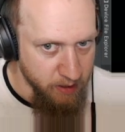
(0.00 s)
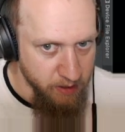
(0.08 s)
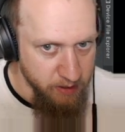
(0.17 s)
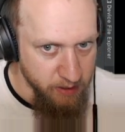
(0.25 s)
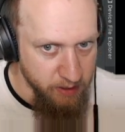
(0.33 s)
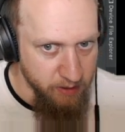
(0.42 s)

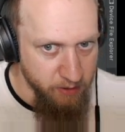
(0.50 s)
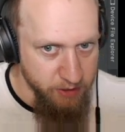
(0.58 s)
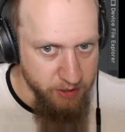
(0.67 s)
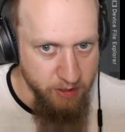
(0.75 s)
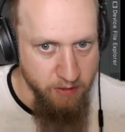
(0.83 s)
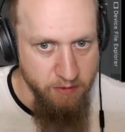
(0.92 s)
The launcher,
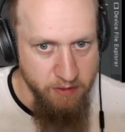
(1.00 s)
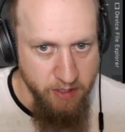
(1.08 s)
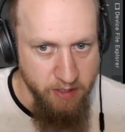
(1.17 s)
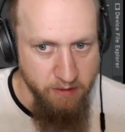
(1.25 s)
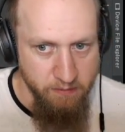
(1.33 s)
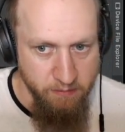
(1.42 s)
oh yeah,
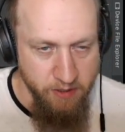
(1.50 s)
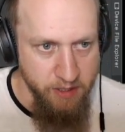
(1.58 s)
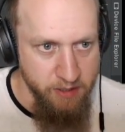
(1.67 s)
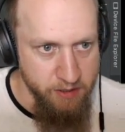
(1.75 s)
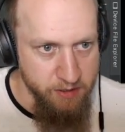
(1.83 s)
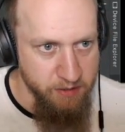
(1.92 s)
we
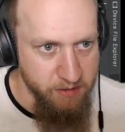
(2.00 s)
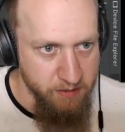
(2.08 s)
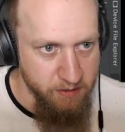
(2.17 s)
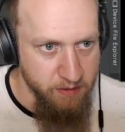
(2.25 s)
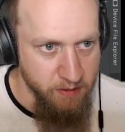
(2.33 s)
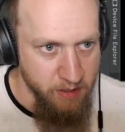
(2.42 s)
need,
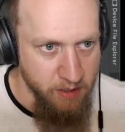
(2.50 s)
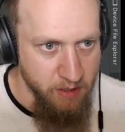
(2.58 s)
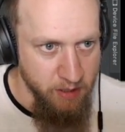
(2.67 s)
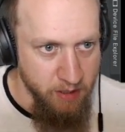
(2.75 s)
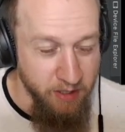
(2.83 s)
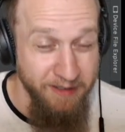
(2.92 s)

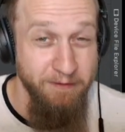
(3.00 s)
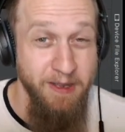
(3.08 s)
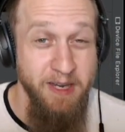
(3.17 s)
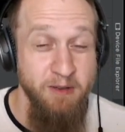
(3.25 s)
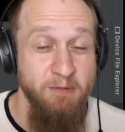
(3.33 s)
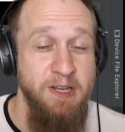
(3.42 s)
if
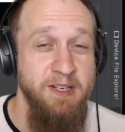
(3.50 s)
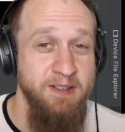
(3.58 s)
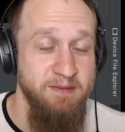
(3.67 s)
anyone